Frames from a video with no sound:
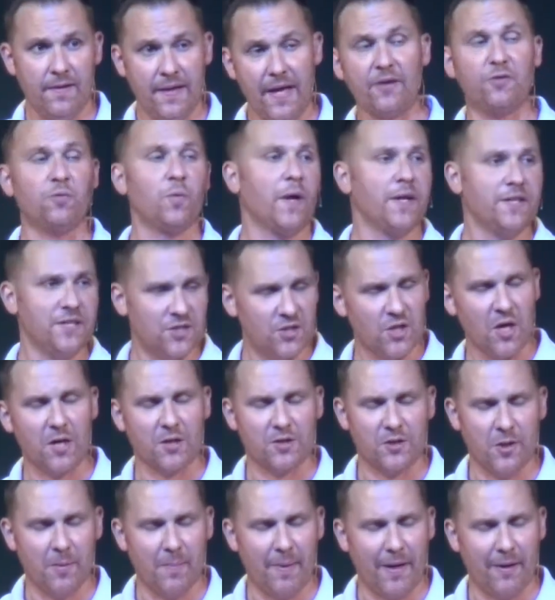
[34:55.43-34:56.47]
And that's what I just
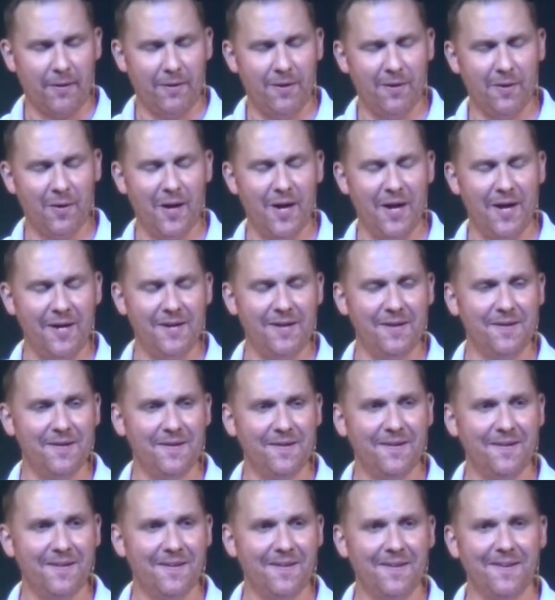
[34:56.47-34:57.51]
talked to you about, all right?
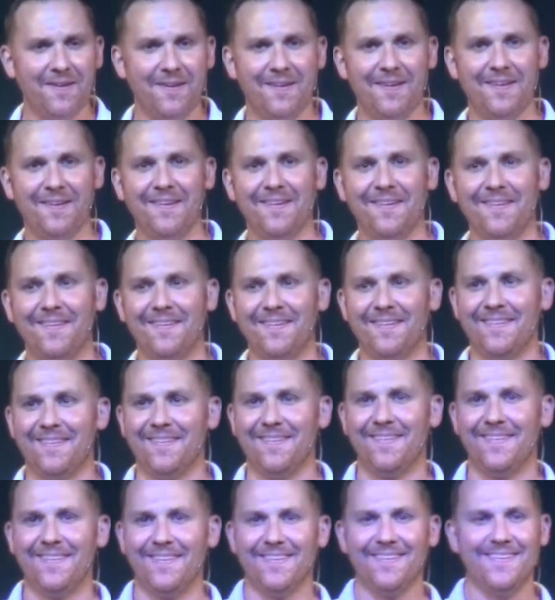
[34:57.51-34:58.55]

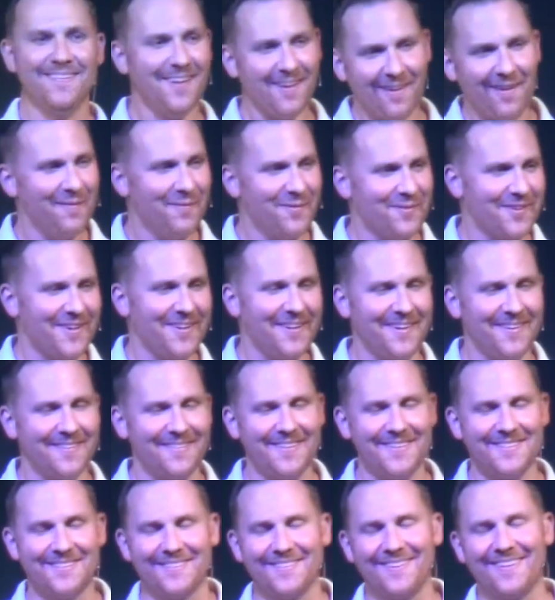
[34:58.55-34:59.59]
Because I love this idea
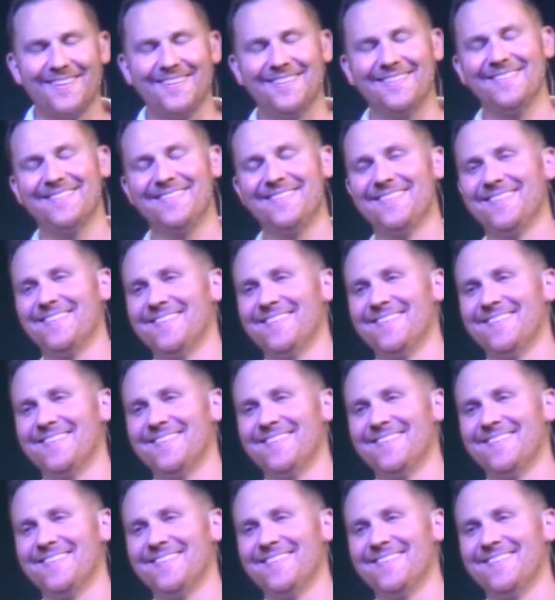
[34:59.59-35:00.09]
of teaching, all right?